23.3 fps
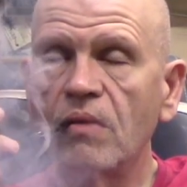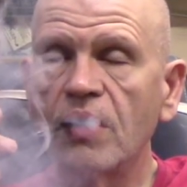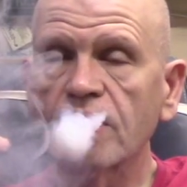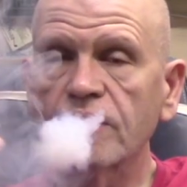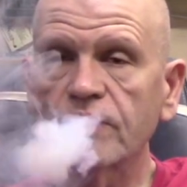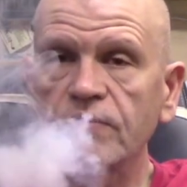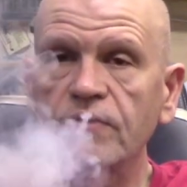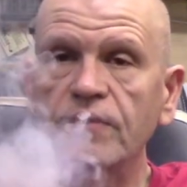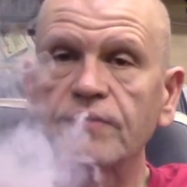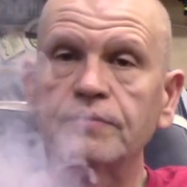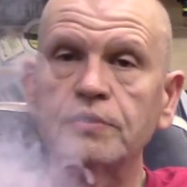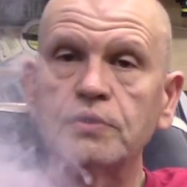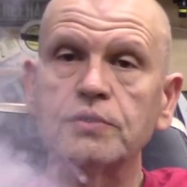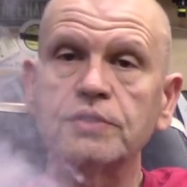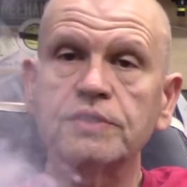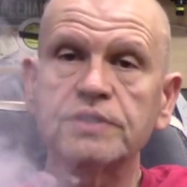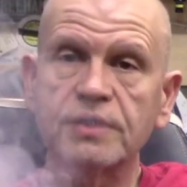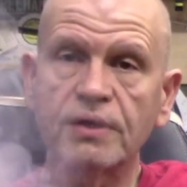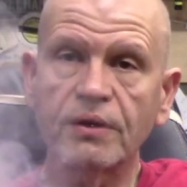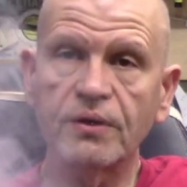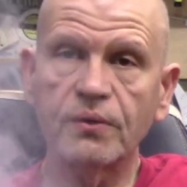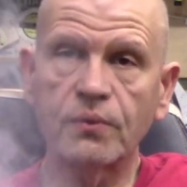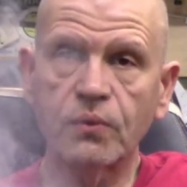the
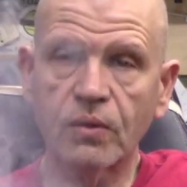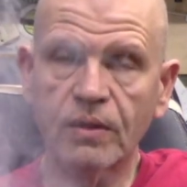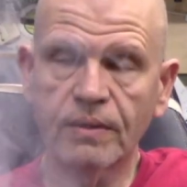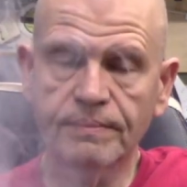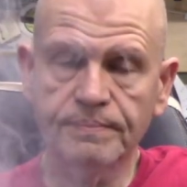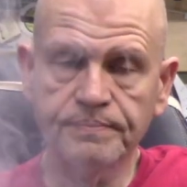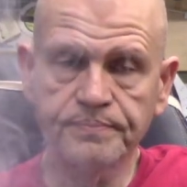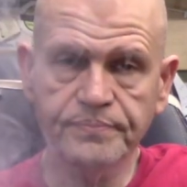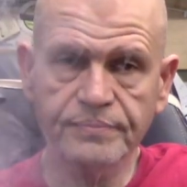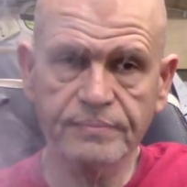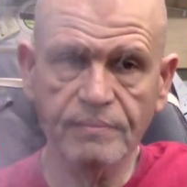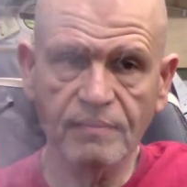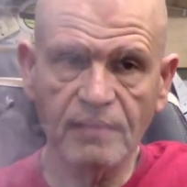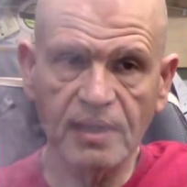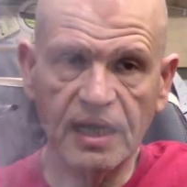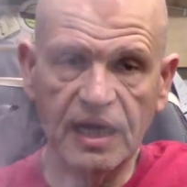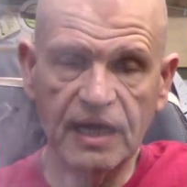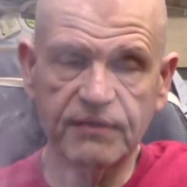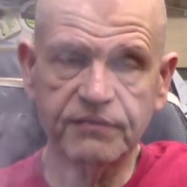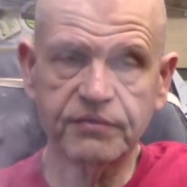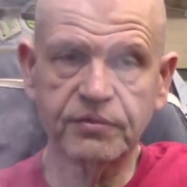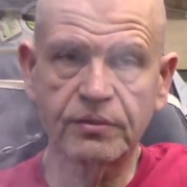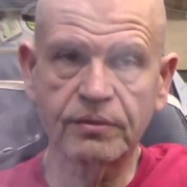Revolutionary War,
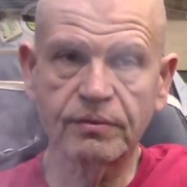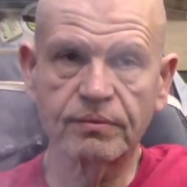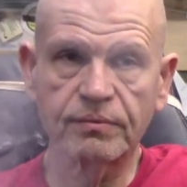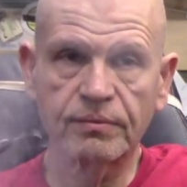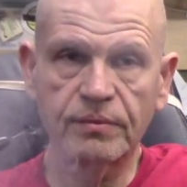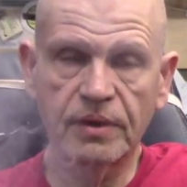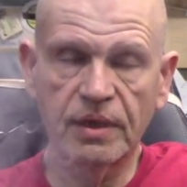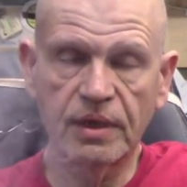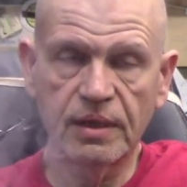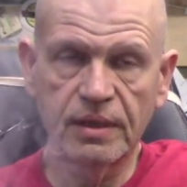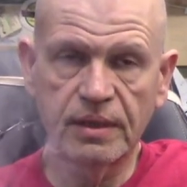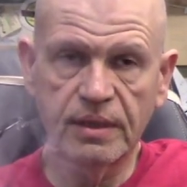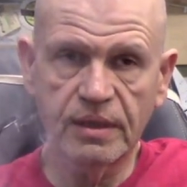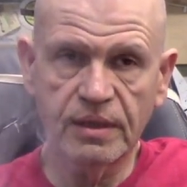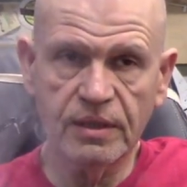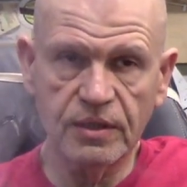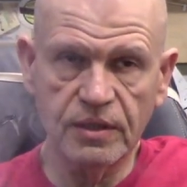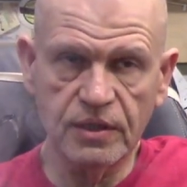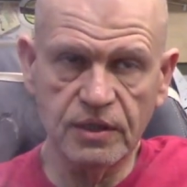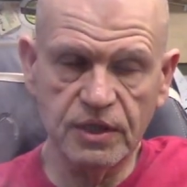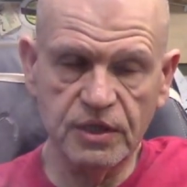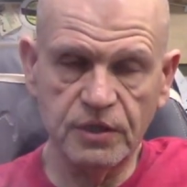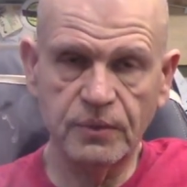after
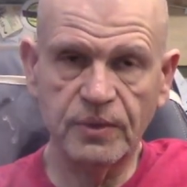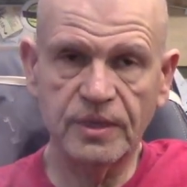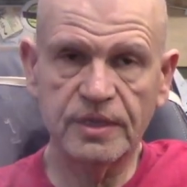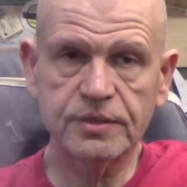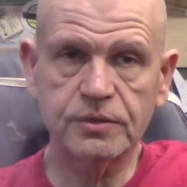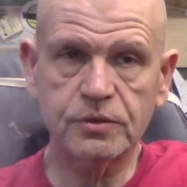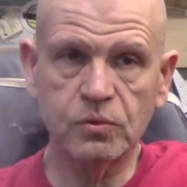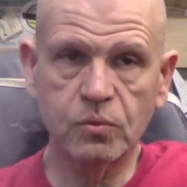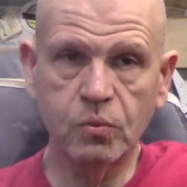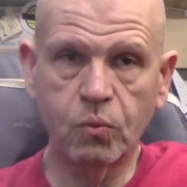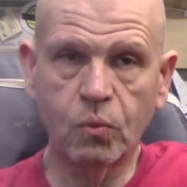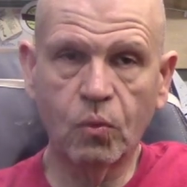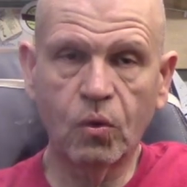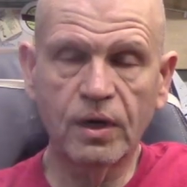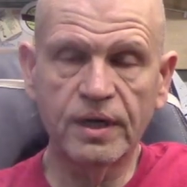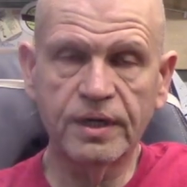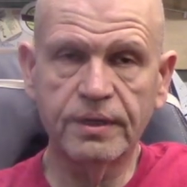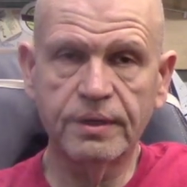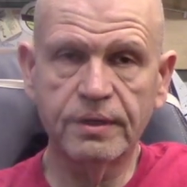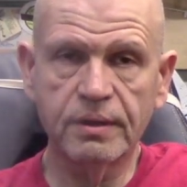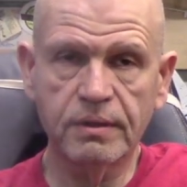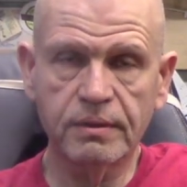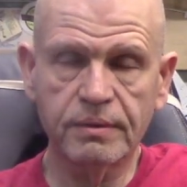the U.S.
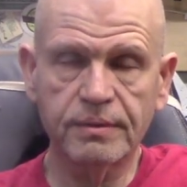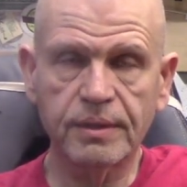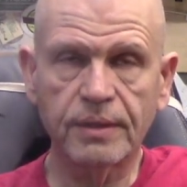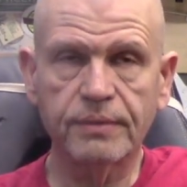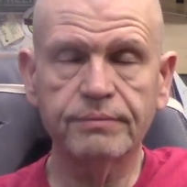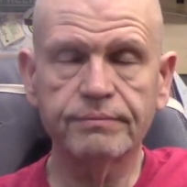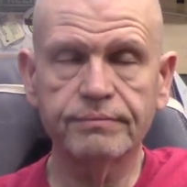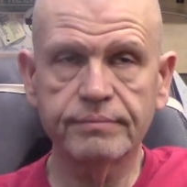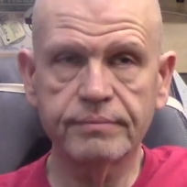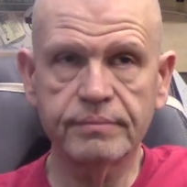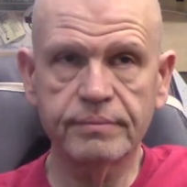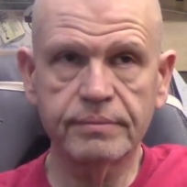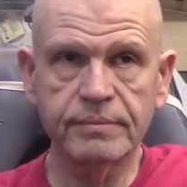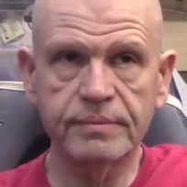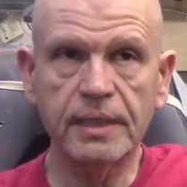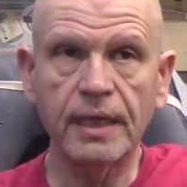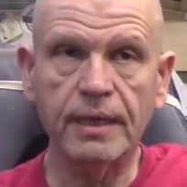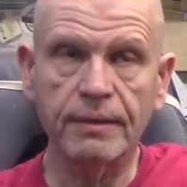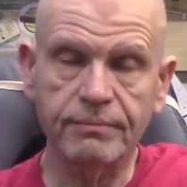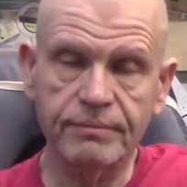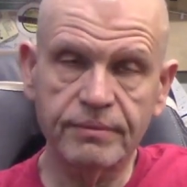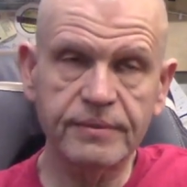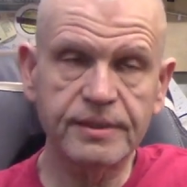won, yeah,
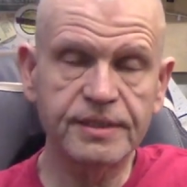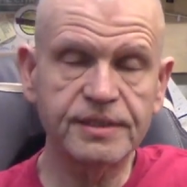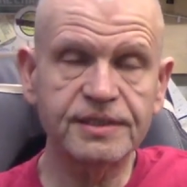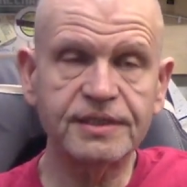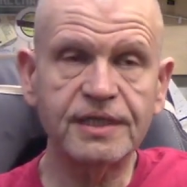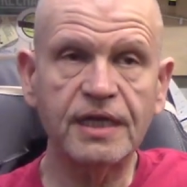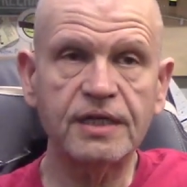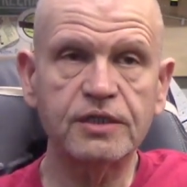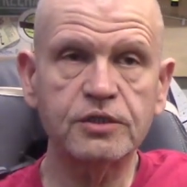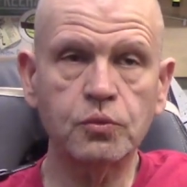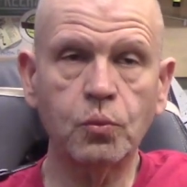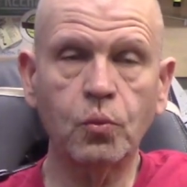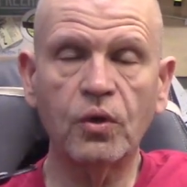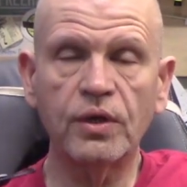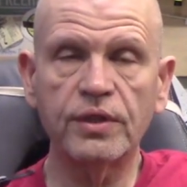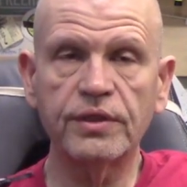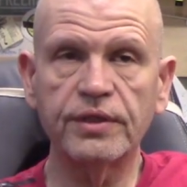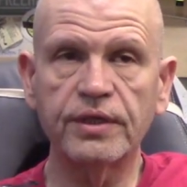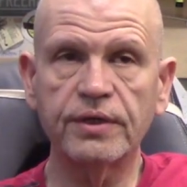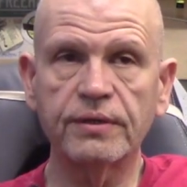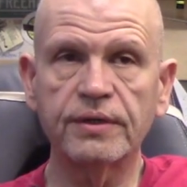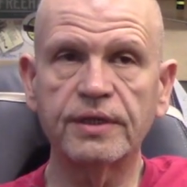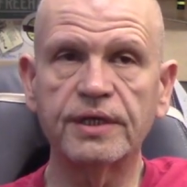the states won
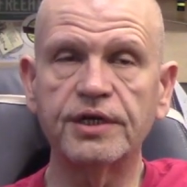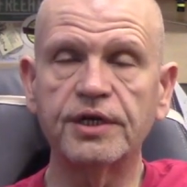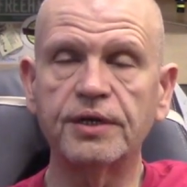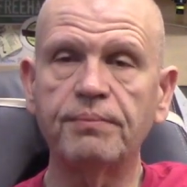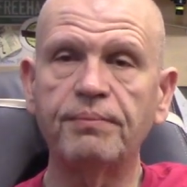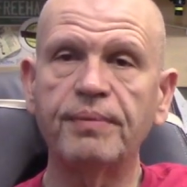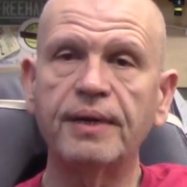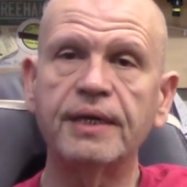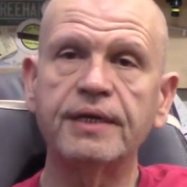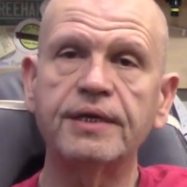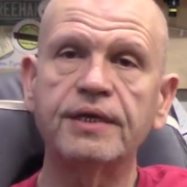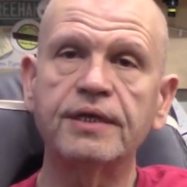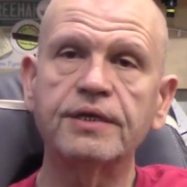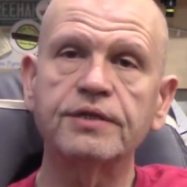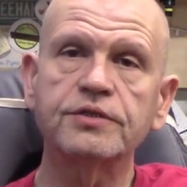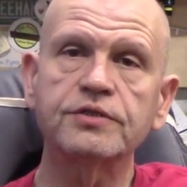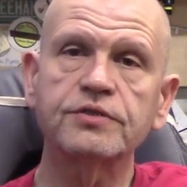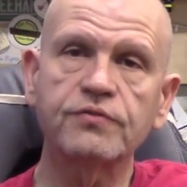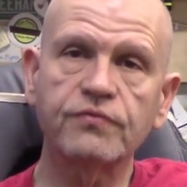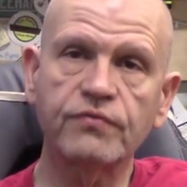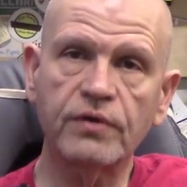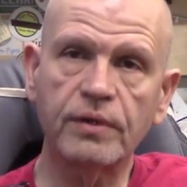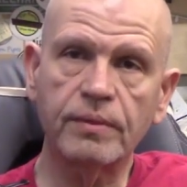their independence
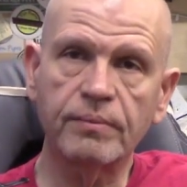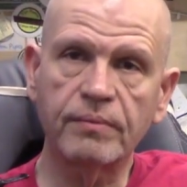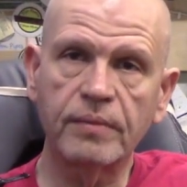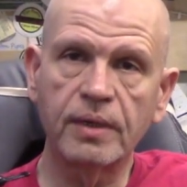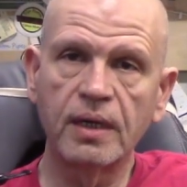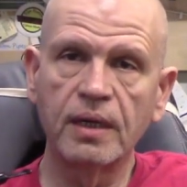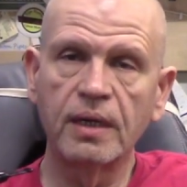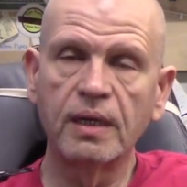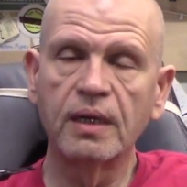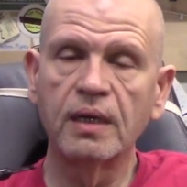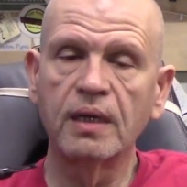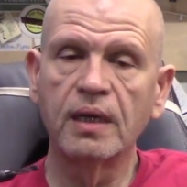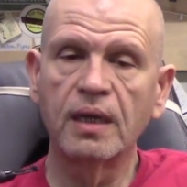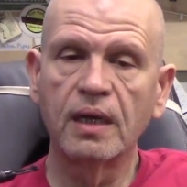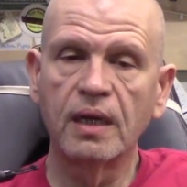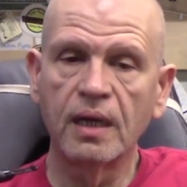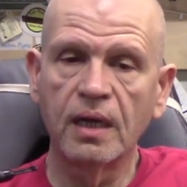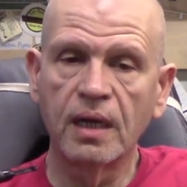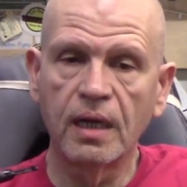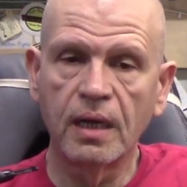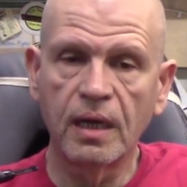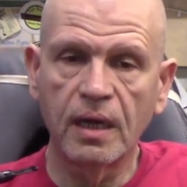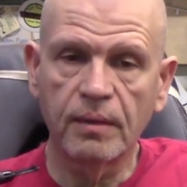from
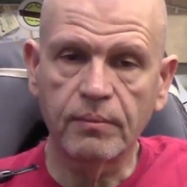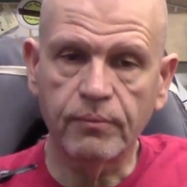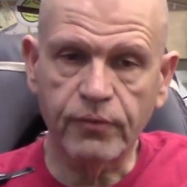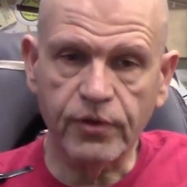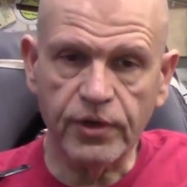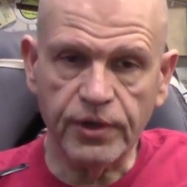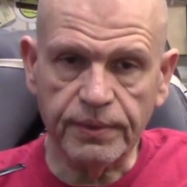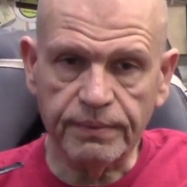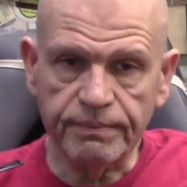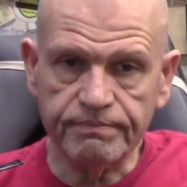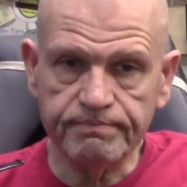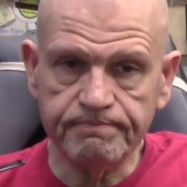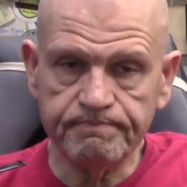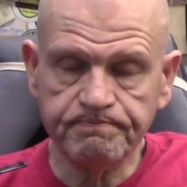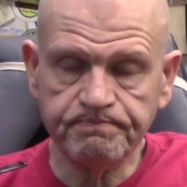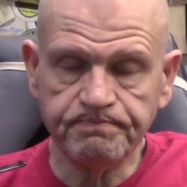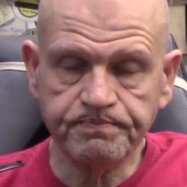Britain,